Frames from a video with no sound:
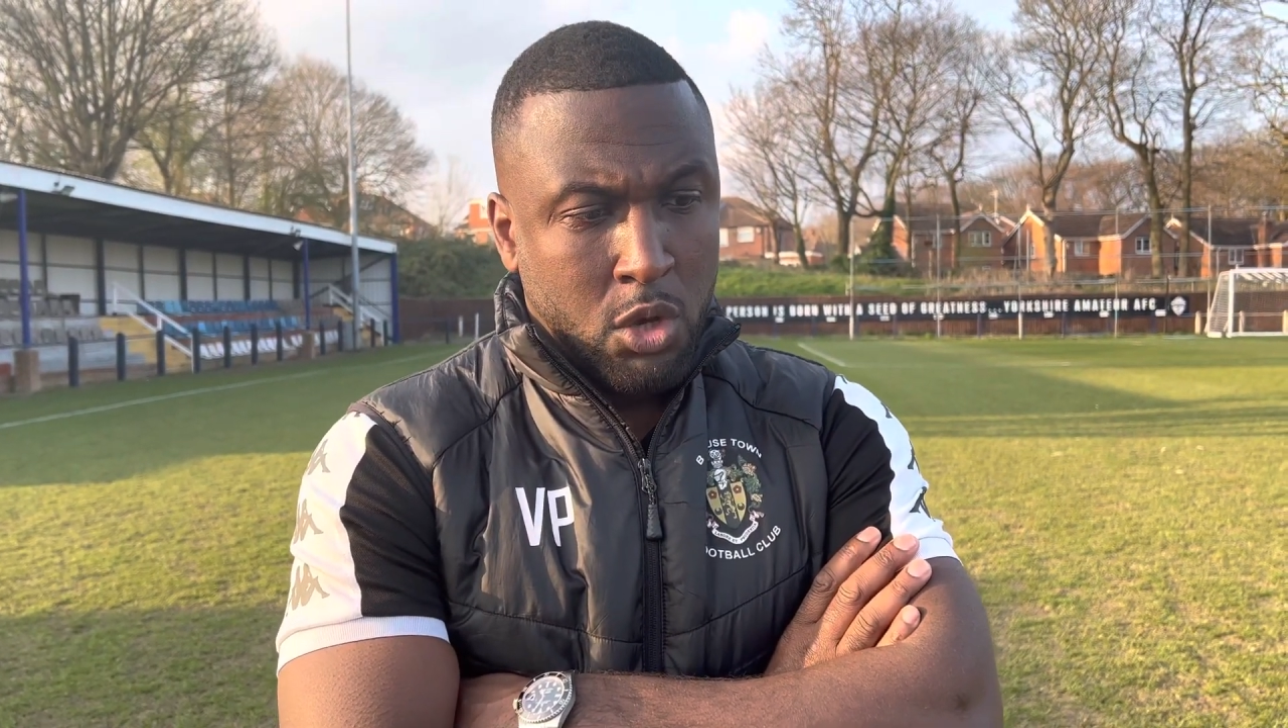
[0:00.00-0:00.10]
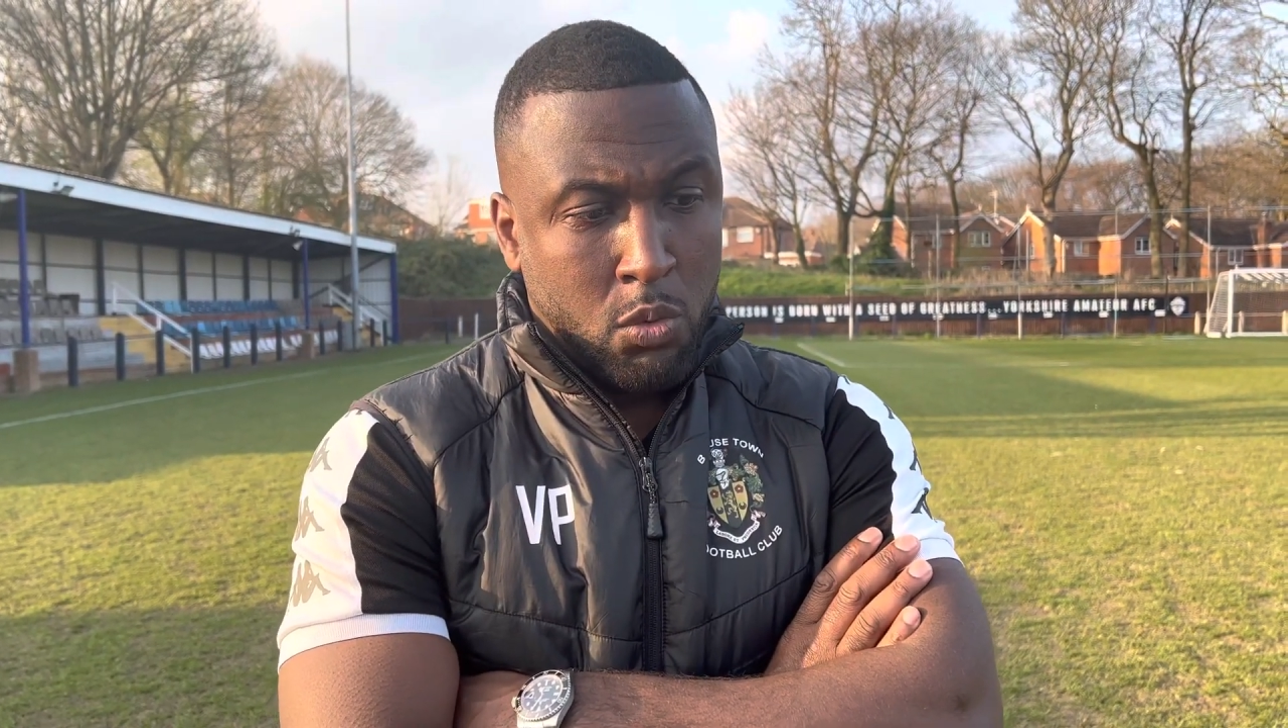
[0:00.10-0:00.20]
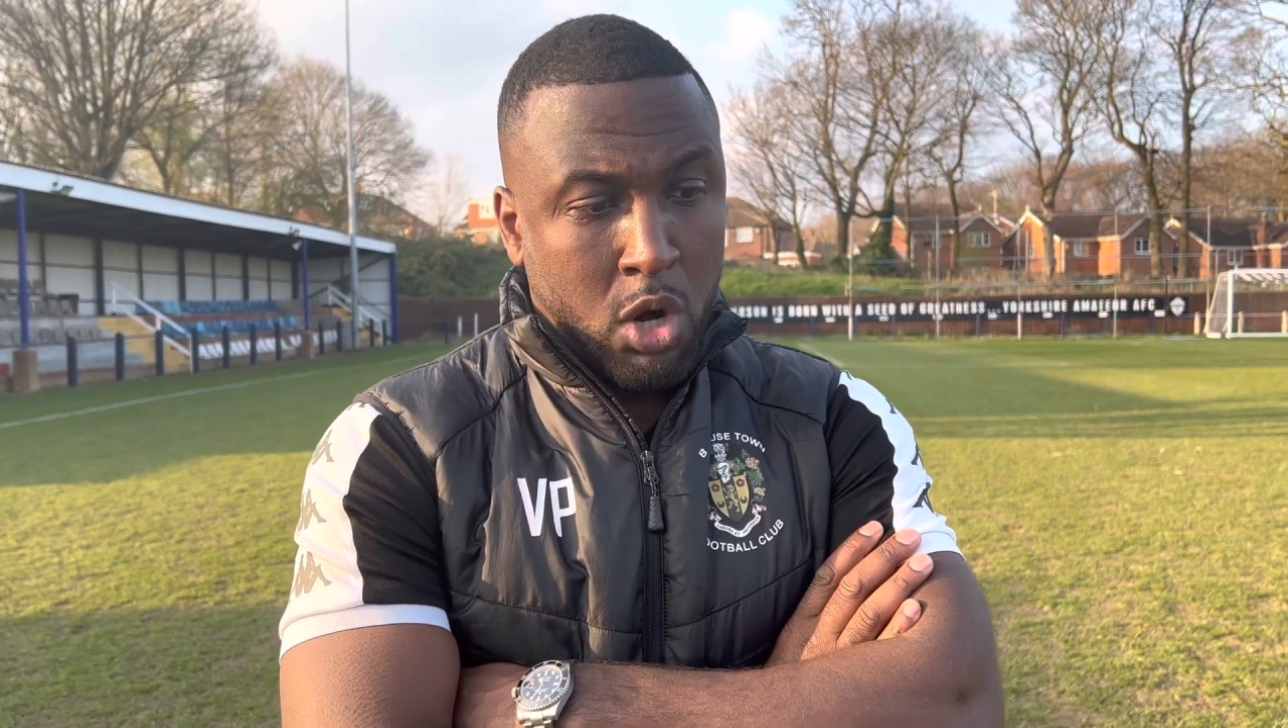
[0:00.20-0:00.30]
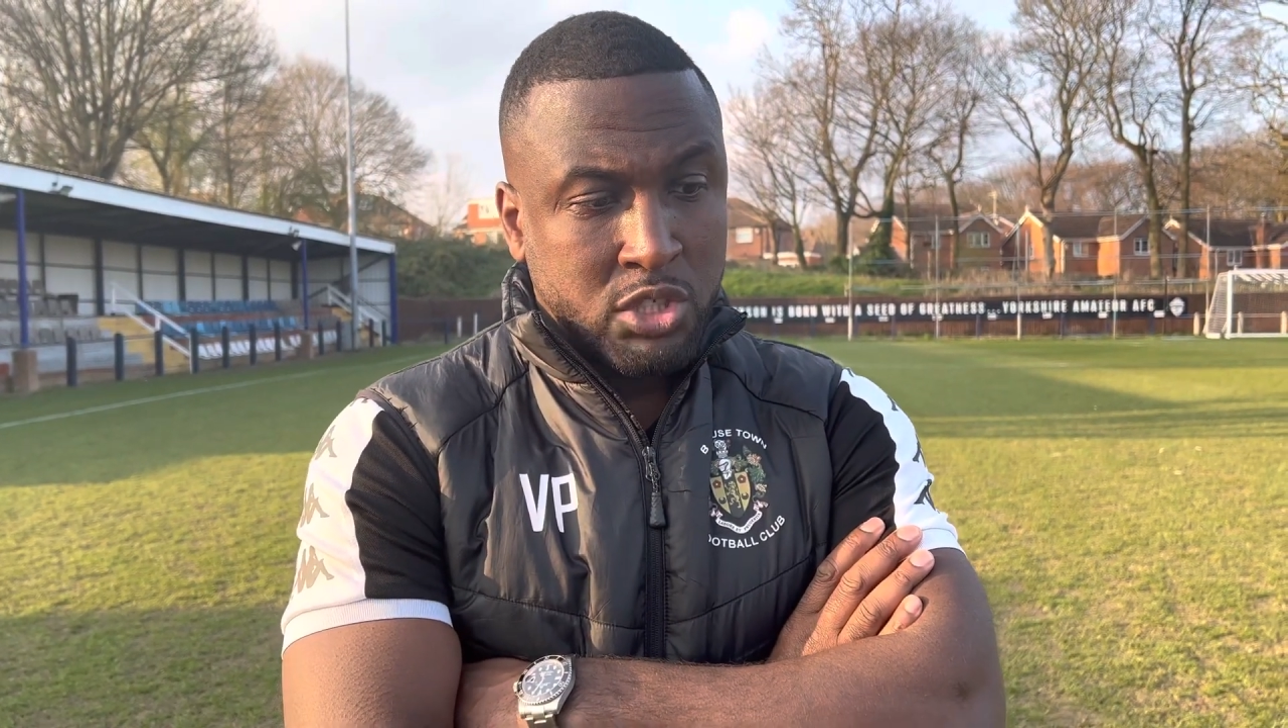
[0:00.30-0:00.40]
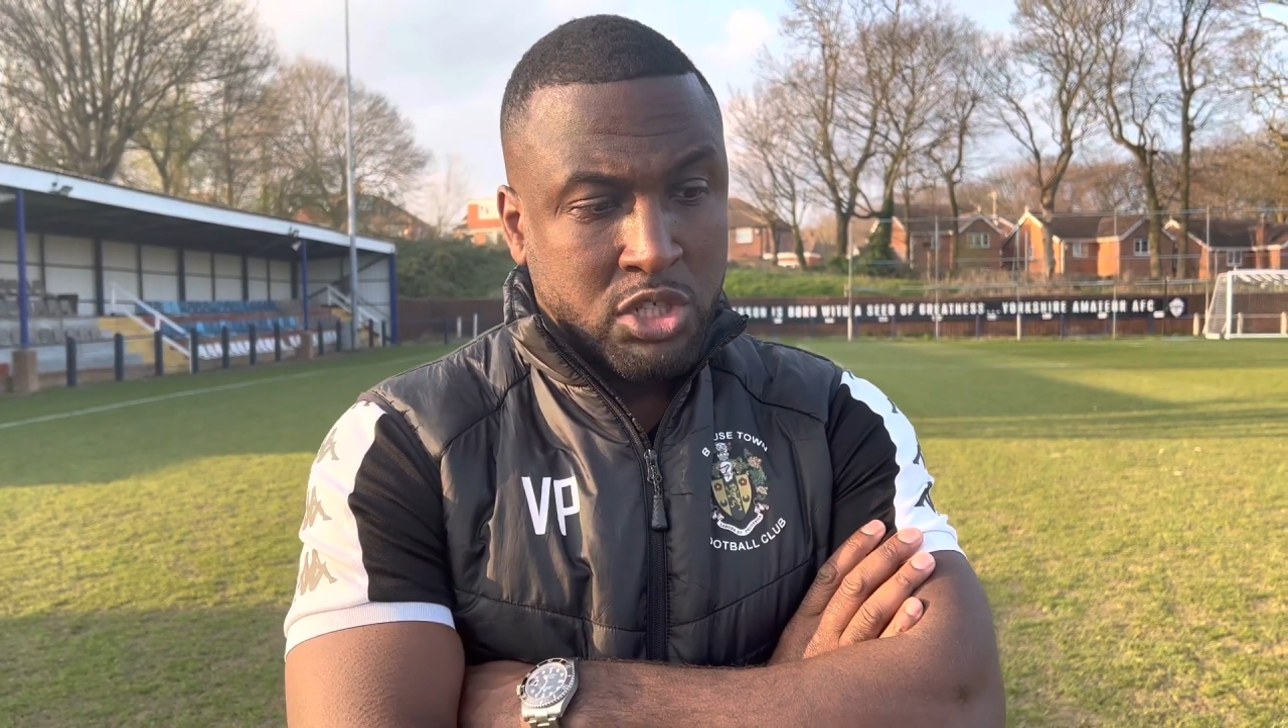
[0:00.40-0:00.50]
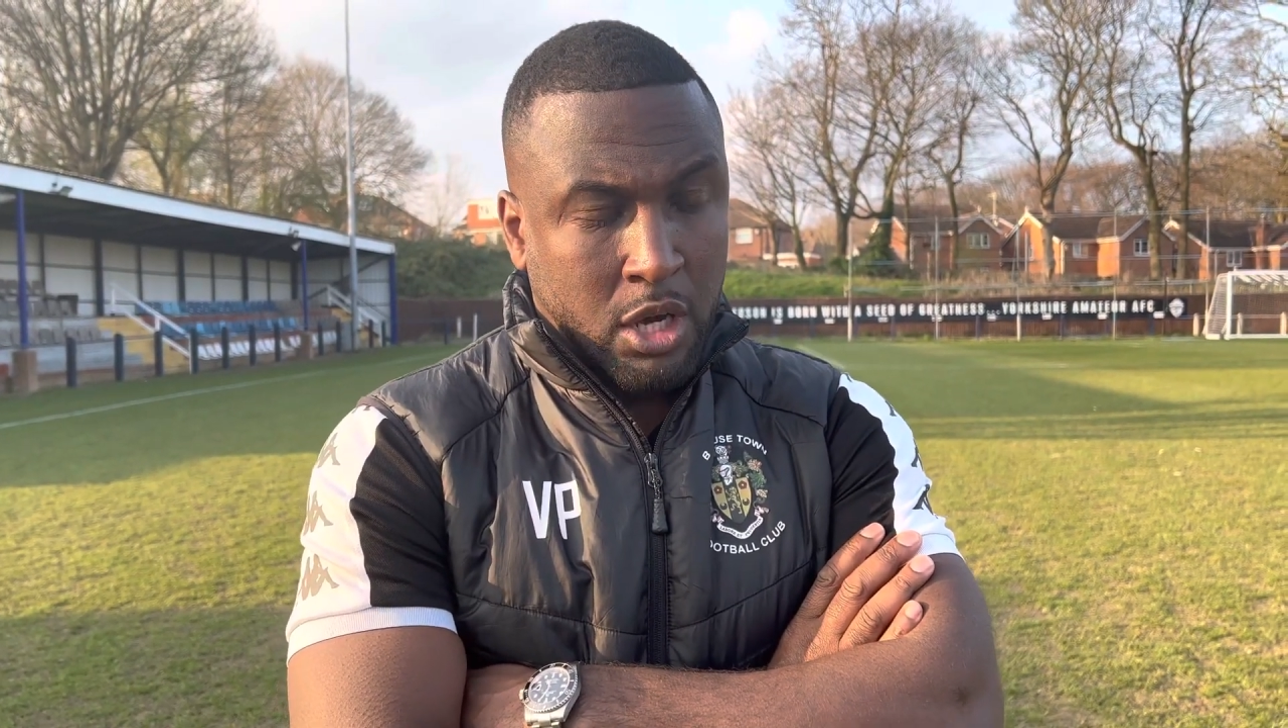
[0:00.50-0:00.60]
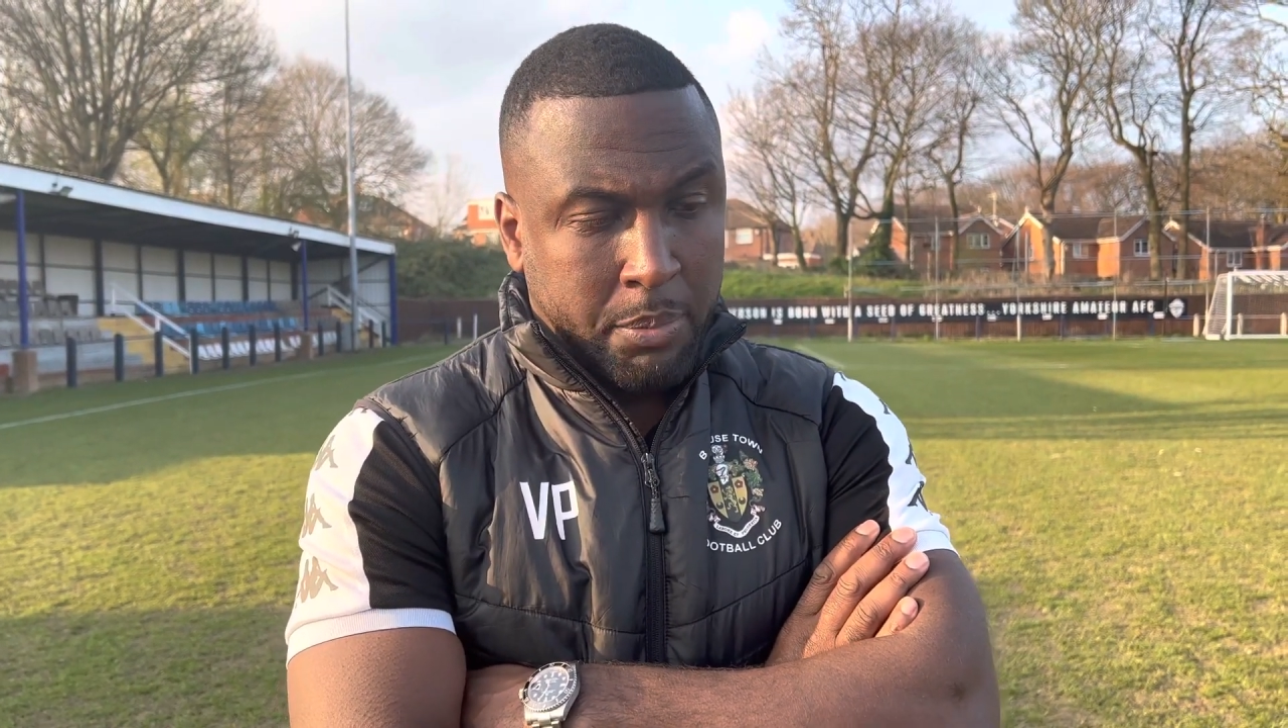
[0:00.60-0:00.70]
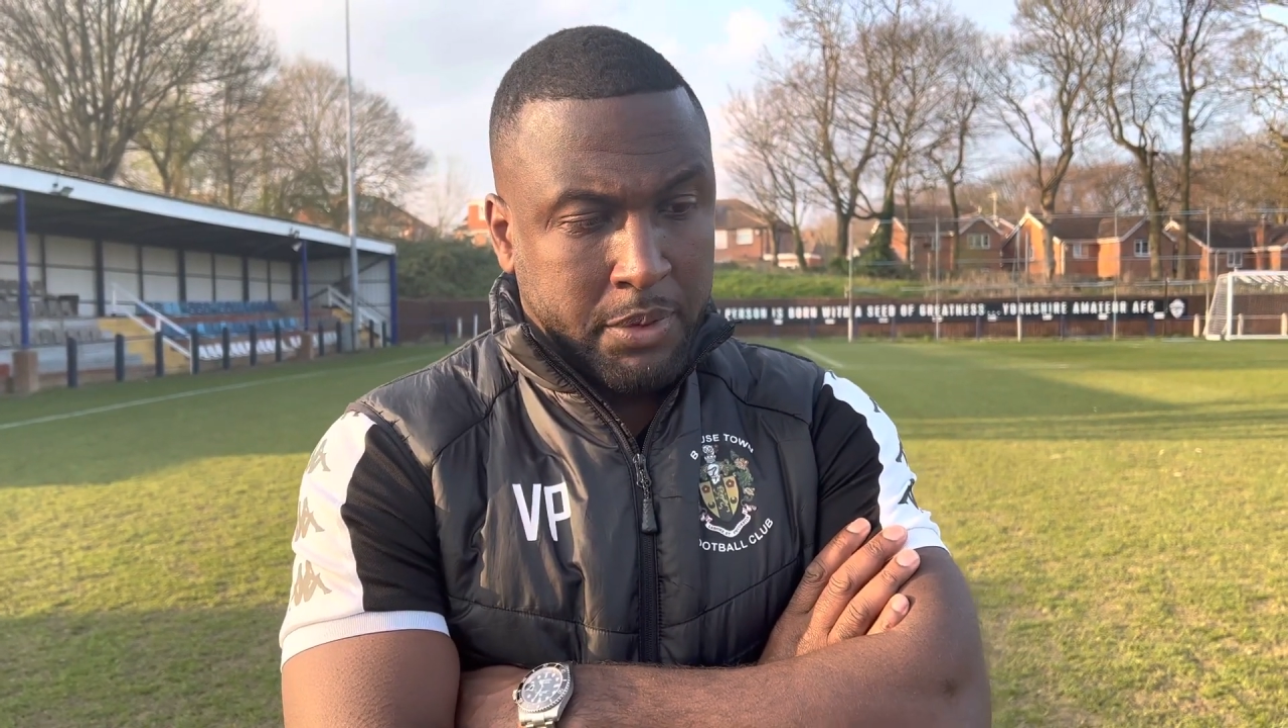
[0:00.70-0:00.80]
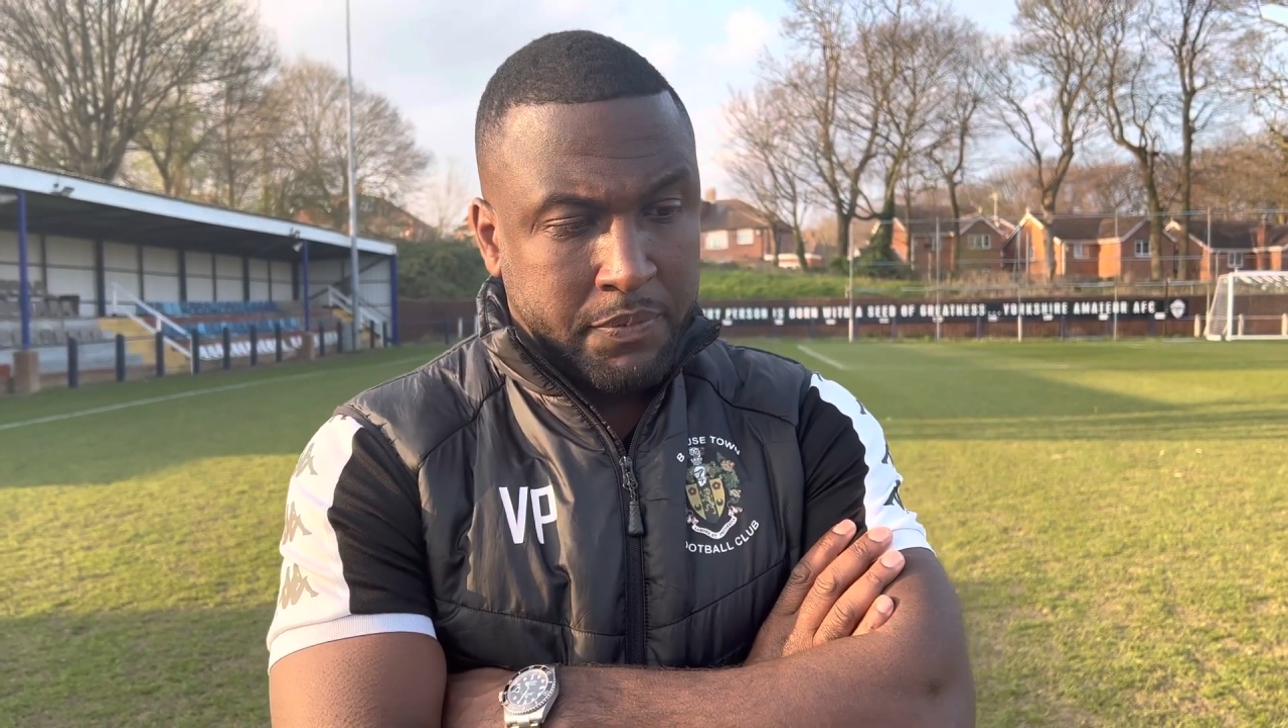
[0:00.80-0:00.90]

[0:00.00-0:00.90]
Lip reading: were on top,